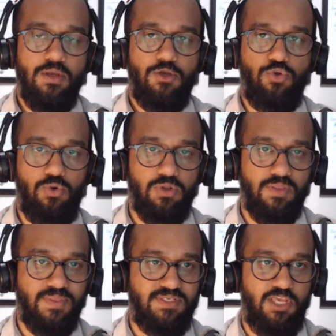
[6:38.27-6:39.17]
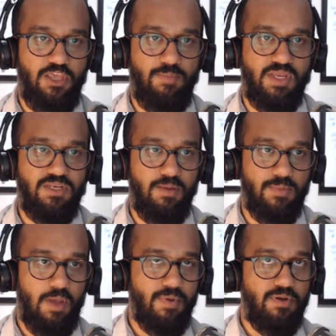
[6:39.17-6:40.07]
Google and the CEB teamed
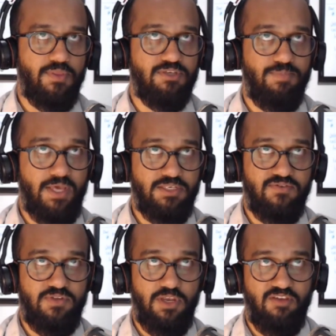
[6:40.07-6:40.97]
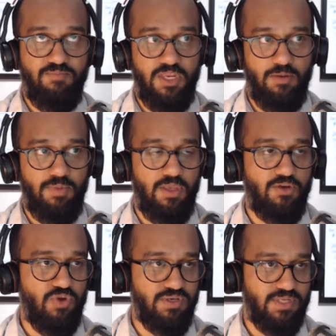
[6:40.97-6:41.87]
up and did this massive study of B2B
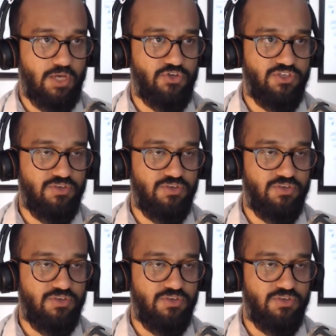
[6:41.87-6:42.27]
transactions.